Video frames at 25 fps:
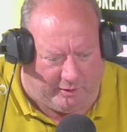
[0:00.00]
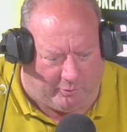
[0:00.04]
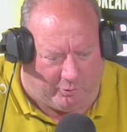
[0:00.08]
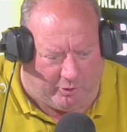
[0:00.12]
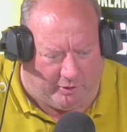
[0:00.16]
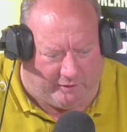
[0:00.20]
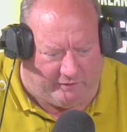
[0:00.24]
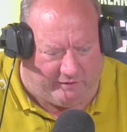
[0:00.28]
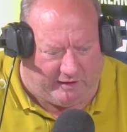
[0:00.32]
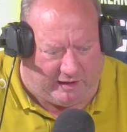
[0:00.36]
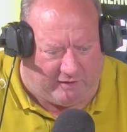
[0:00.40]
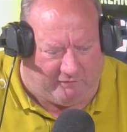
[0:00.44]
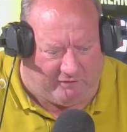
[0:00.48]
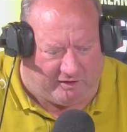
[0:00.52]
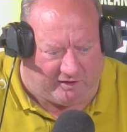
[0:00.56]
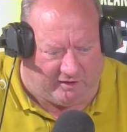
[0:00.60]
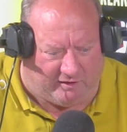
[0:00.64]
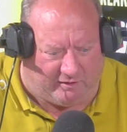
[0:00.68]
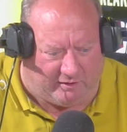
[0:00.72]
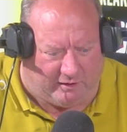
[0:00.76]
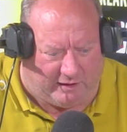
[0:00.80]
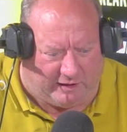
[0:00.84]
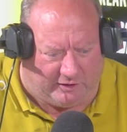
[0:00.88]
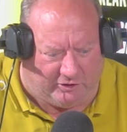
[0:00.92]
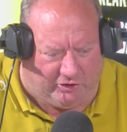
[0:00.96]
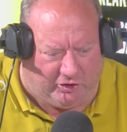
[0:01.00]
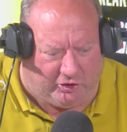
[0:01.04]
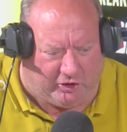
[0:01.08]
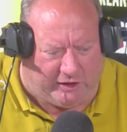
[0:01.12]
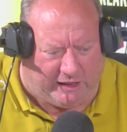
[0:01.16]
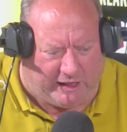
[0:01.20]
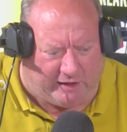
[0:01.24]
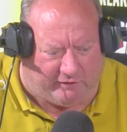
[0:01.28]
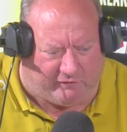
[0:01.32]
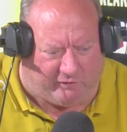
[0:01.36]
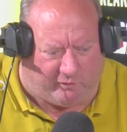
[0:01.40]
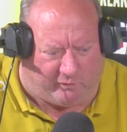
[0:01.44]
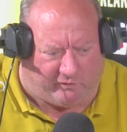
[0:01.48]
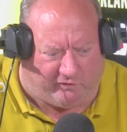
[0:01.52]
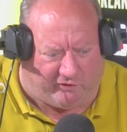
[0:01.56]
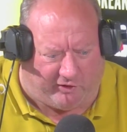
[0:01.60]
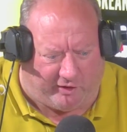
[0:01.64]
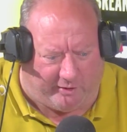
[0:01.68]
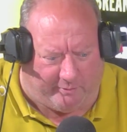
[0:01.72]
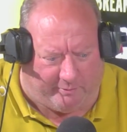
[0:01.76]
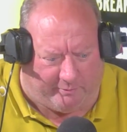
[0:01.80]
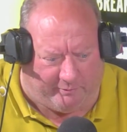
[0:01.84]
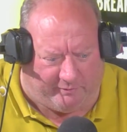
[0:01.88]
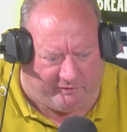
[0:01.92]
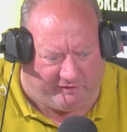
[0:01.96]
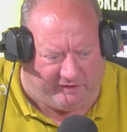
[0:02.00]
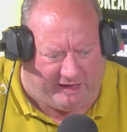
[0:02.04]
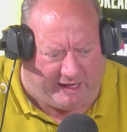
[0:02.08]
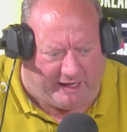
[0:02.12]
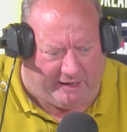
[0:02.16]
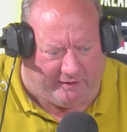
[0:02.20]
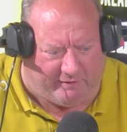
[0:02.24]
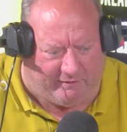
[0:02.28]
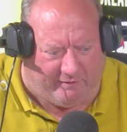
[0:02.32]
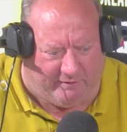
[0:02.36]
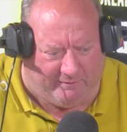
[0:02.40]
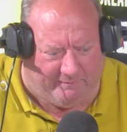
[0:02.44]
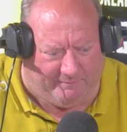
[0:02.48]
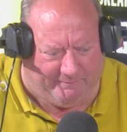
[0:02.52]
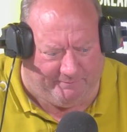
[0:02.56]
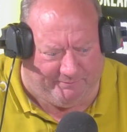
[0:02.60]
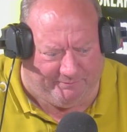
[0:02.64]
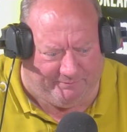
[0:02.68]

what do you want, Dave? A Newcastle trip instead?